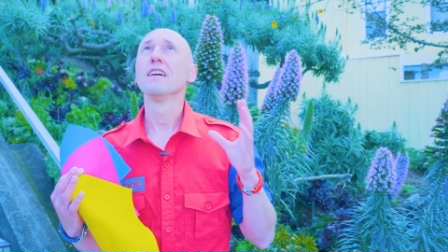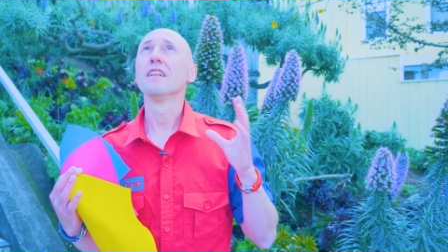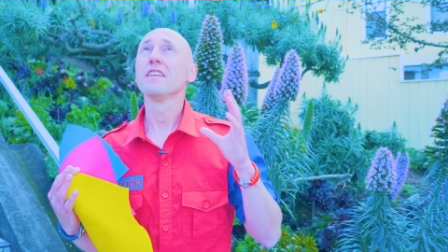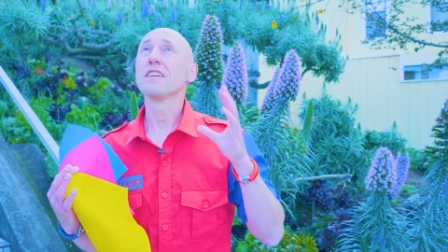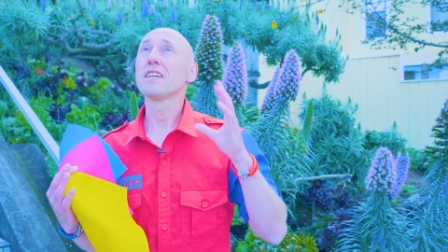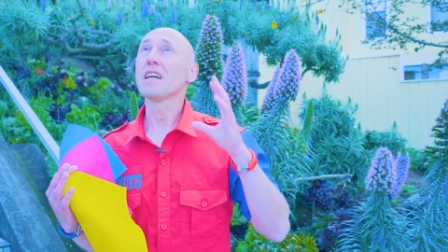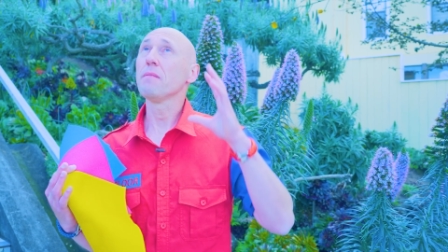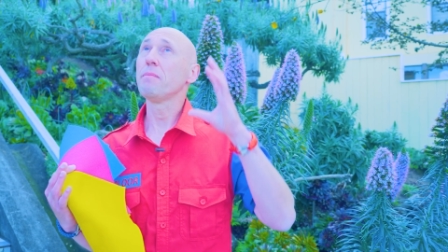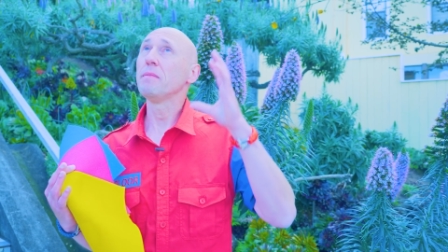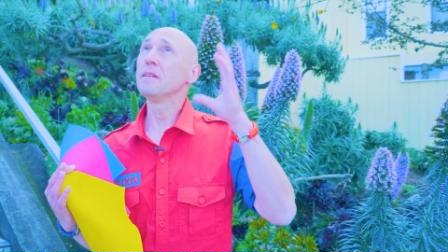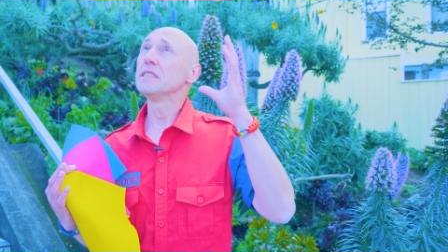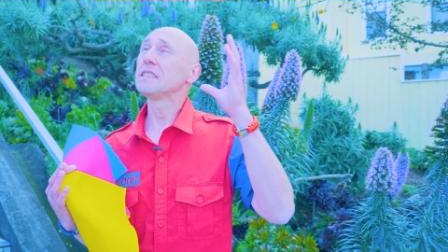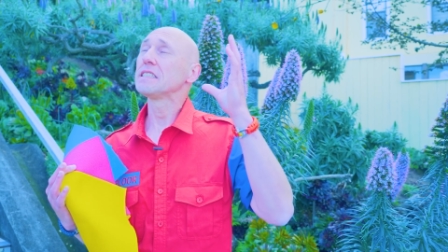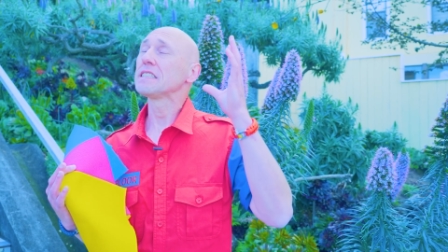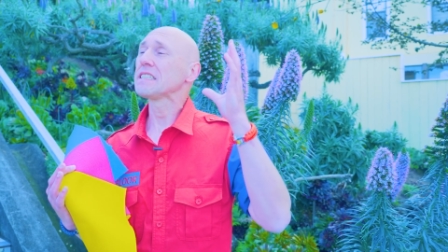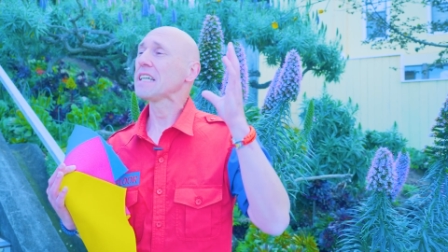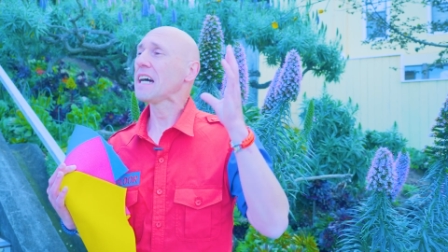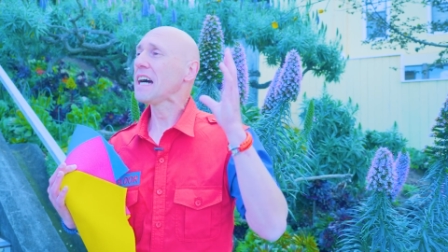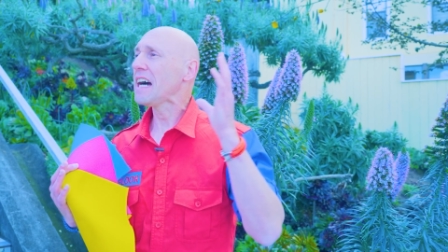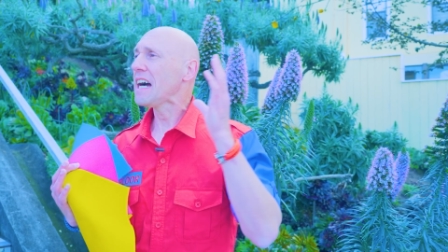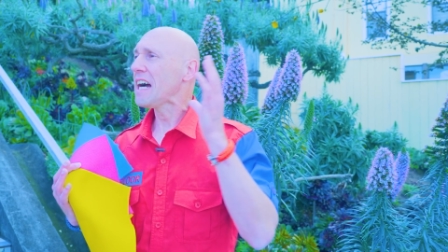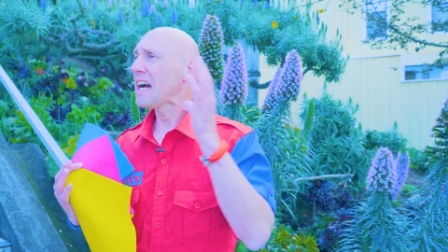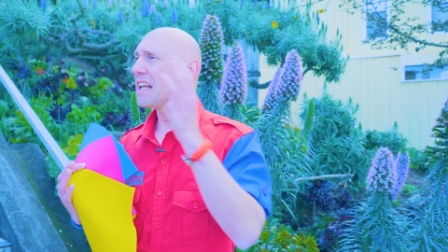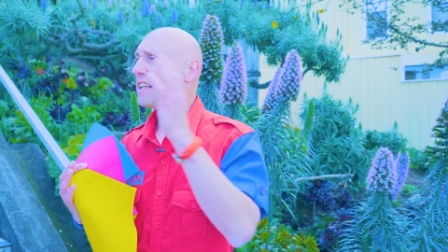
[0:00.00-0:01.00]
Look up in the
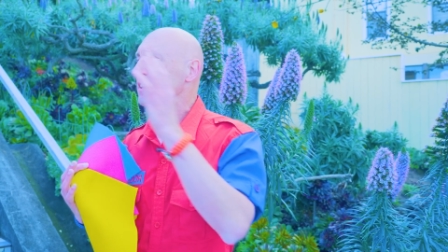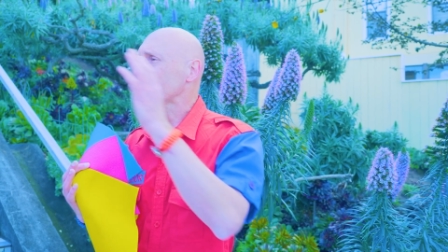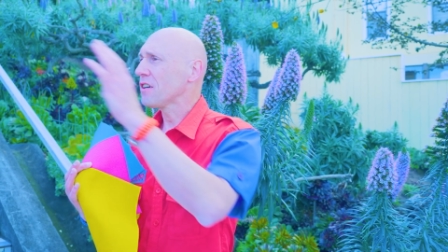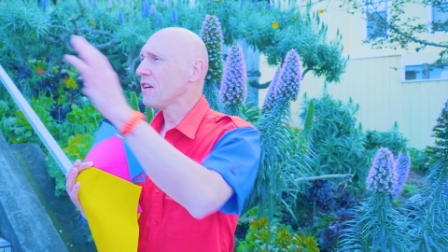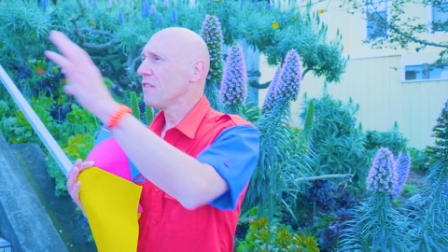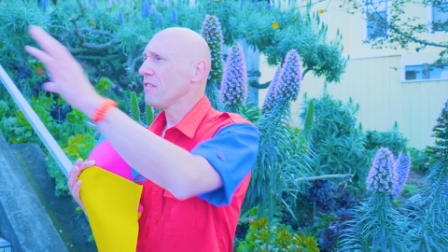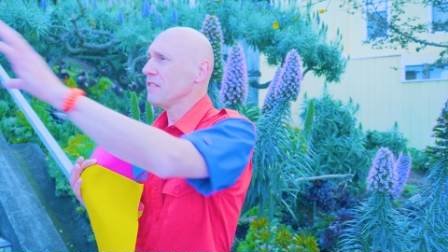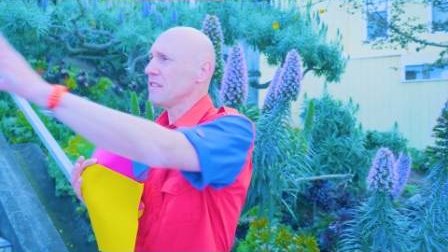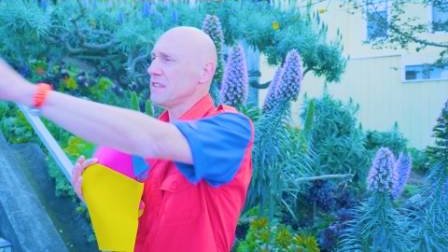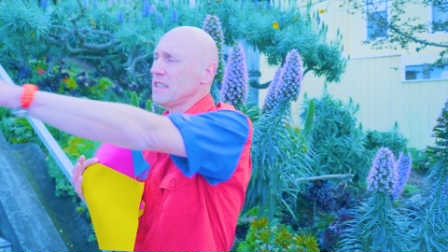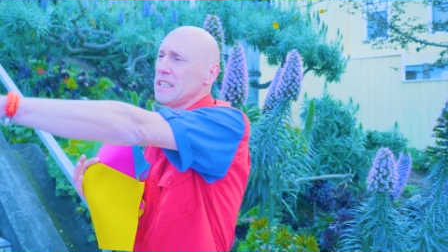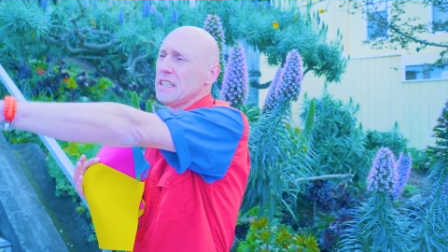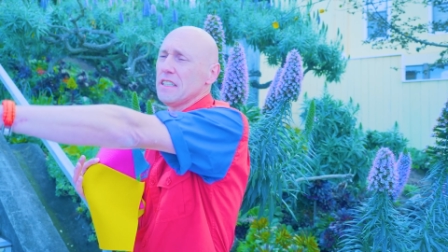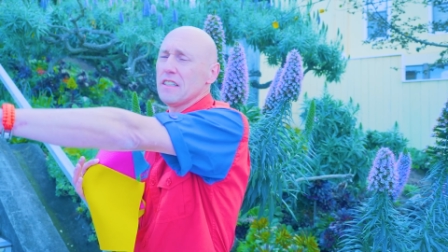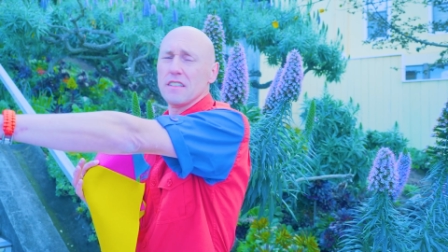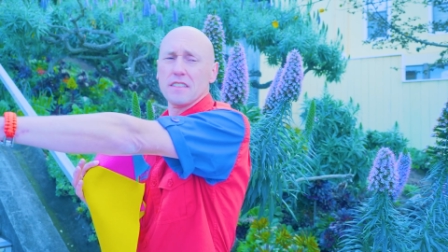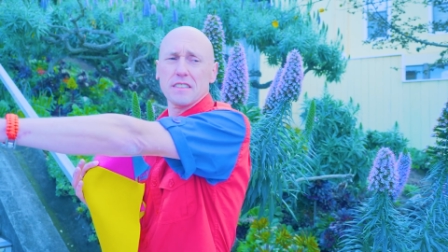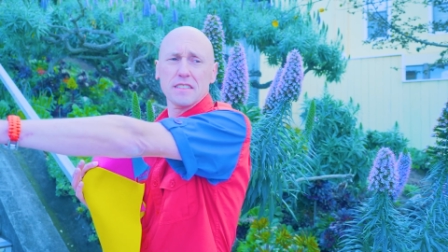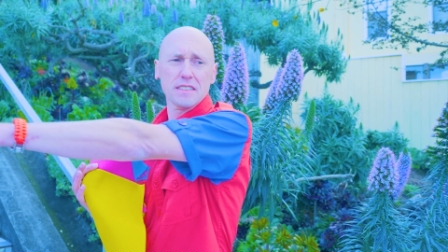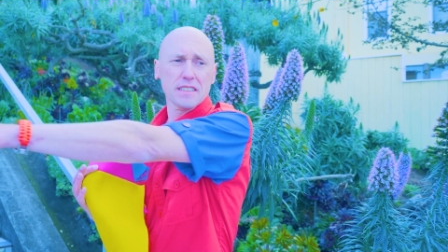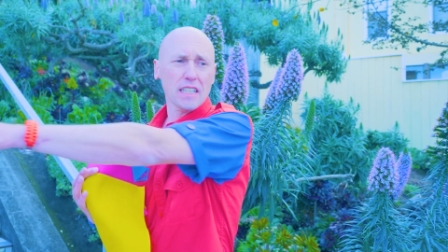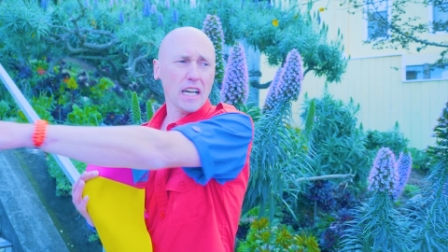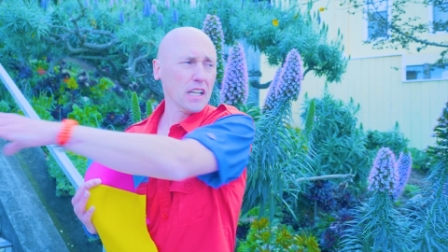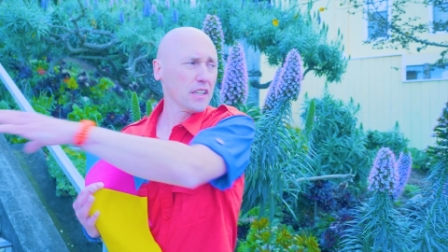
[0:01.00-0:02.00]
sky, I look over to
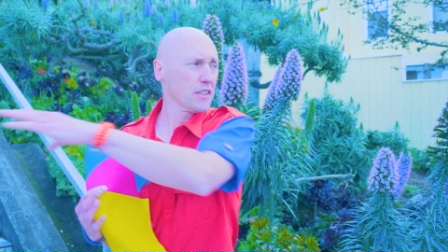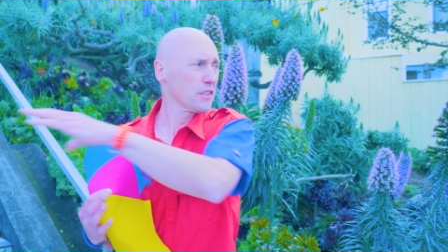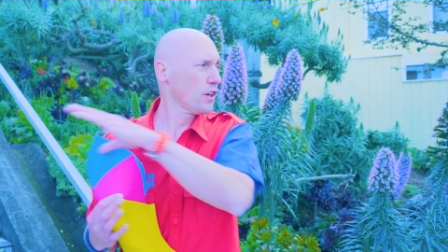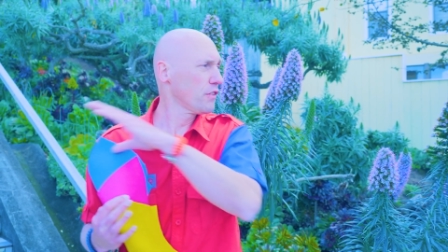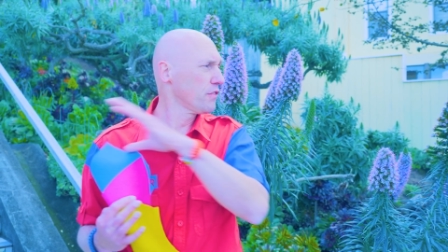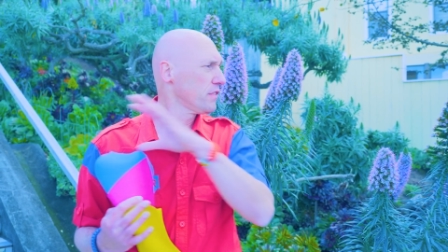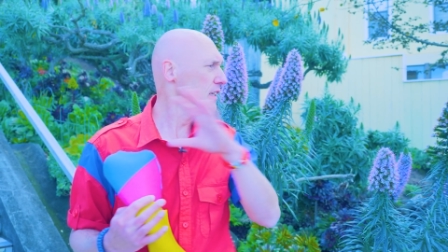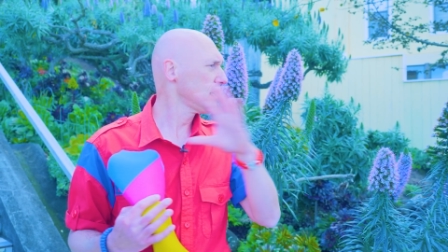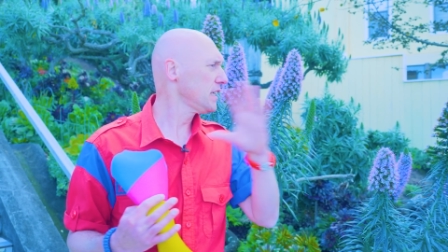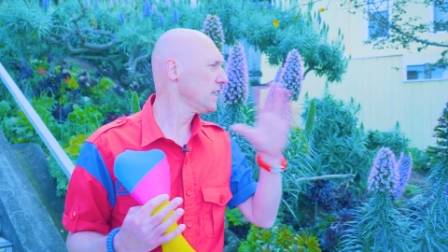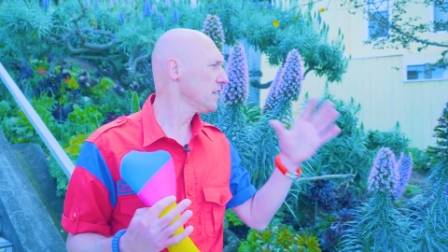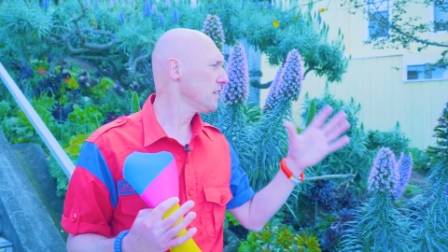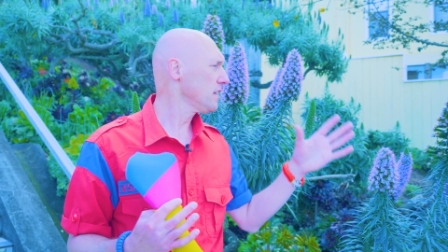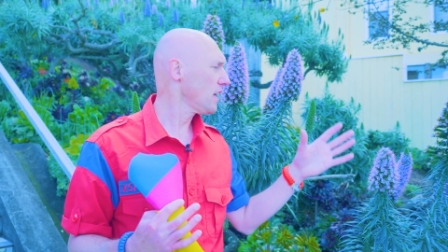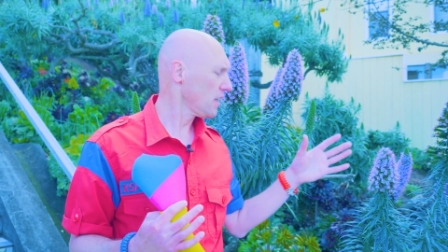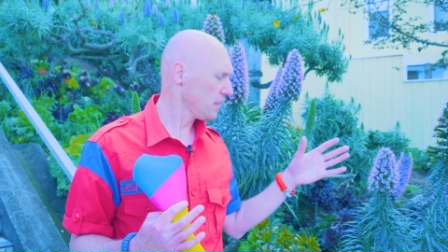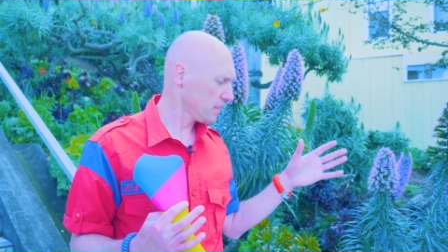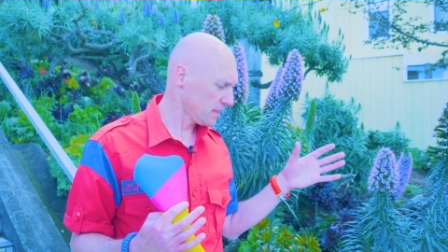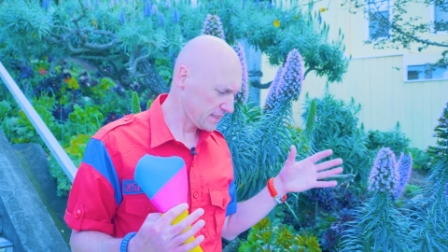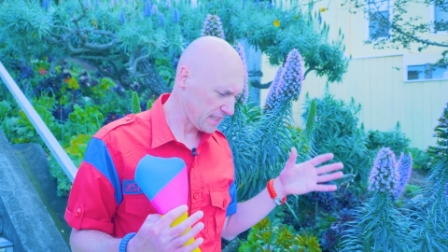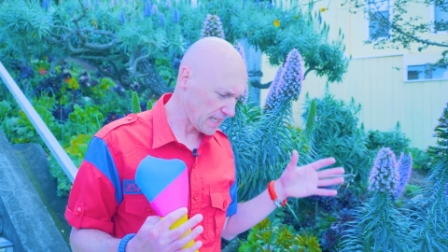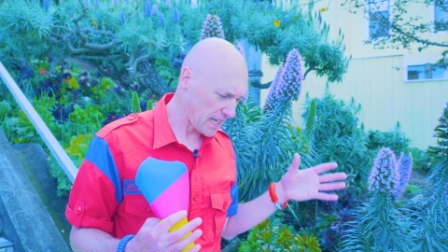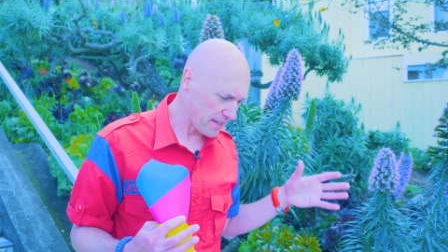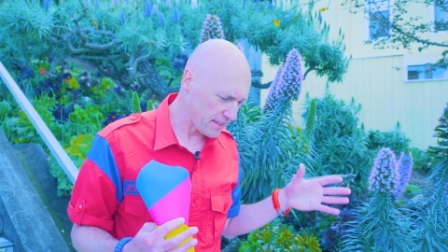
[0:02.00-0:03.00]
here, I look over here, I
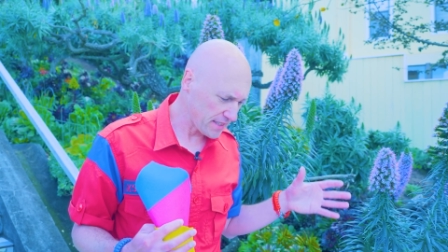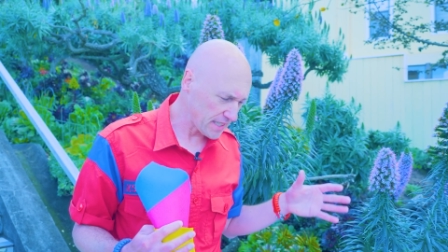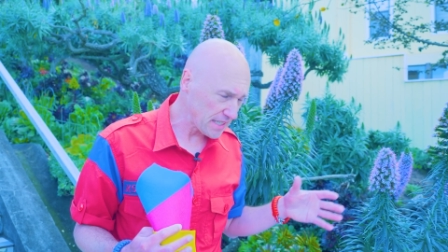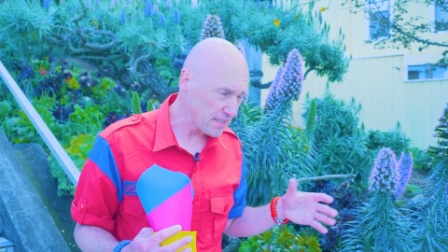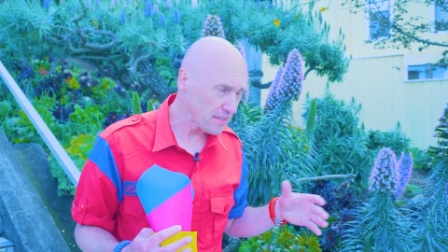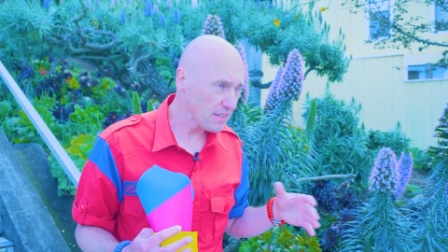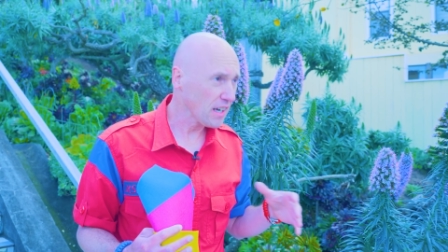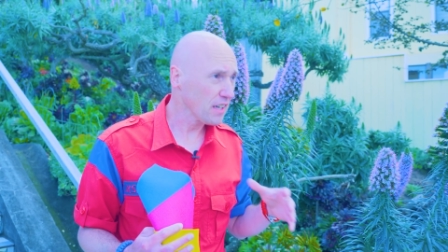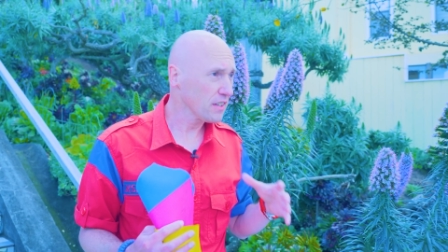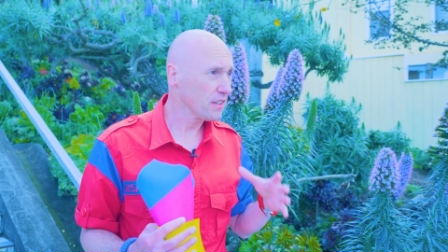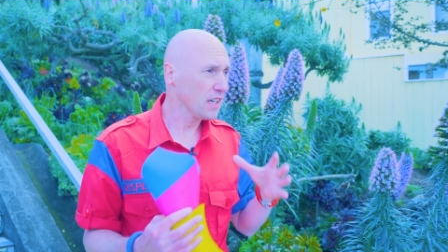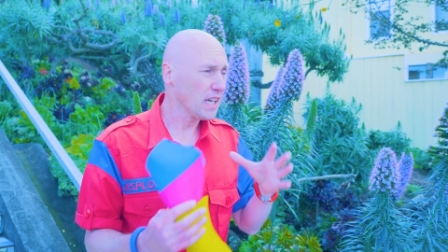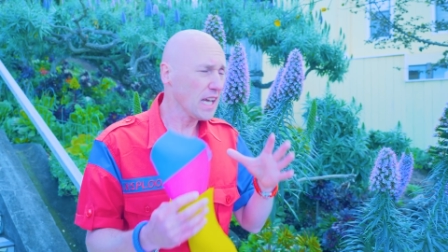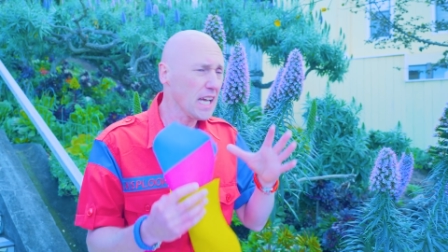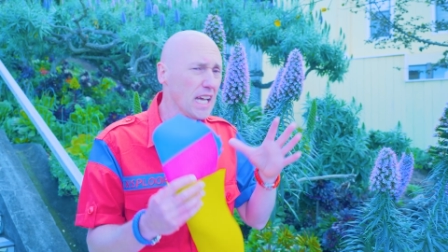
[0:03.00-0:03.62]
look down here, I look